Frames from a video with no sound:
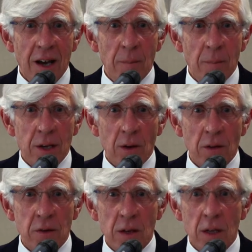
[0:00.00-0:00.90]

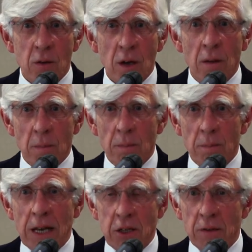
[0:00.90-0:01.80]
because you can't
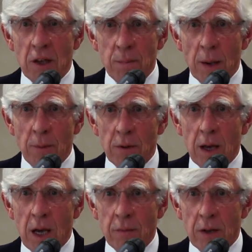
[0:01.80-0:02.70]
magic these people
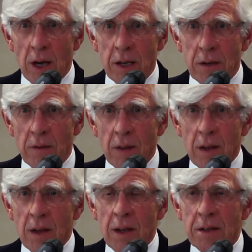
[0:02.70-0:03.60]
overnight.
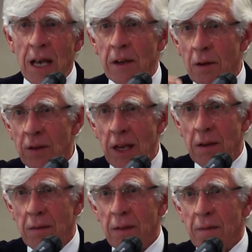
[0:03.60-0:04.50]
None of the
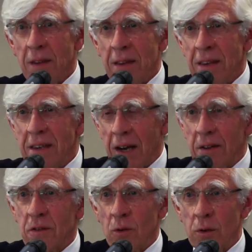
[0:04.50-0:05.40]

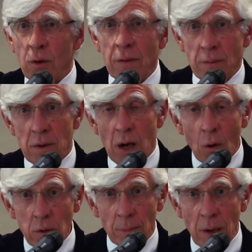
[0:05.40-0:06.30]
youngsters or even
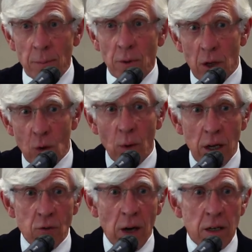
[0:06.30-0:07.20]
older people who we're
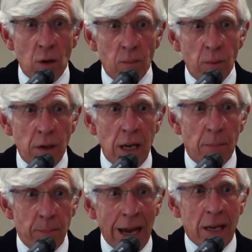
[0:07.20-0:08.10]
trying to
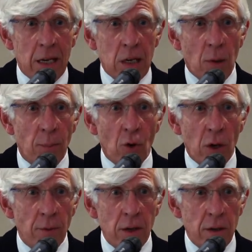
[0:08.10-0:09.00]
get back into
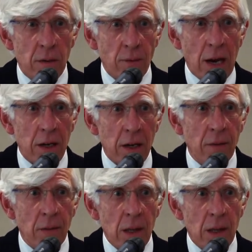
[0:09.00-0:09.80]
employment, frankly,